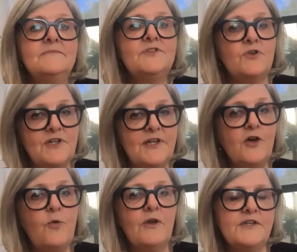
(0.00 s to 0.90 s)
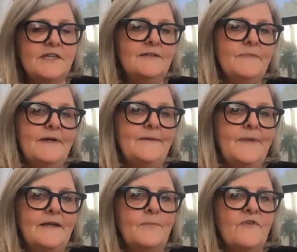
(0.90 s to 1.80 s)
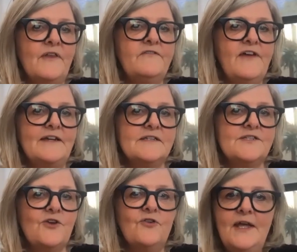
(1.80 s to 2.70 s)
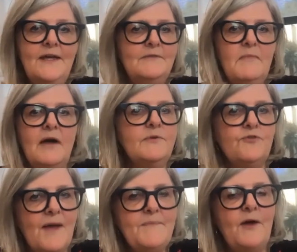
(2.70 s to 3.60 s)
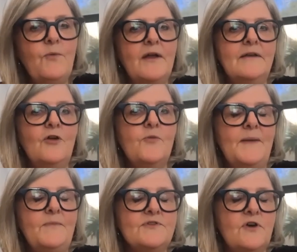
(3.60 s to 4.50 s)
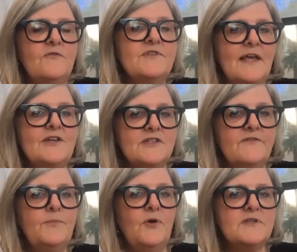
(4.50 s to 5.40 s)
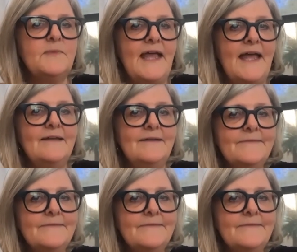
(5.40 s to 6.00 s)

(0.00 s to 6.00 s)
social inequality, a number of other factors. So I would grab that one and open up those conversations if you possibly can.